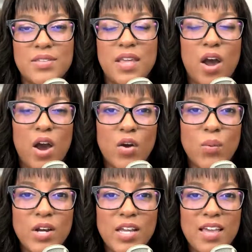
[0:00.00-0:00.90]
that are
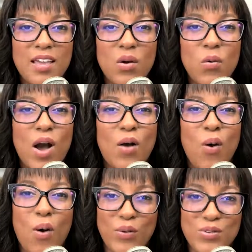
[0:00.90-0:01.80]
working while
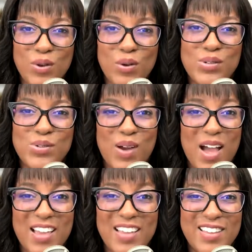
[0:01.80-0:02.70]
also
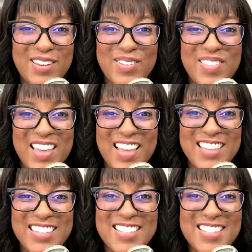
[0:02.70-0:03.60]
trying new
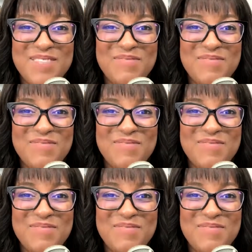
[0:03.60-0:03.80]
things.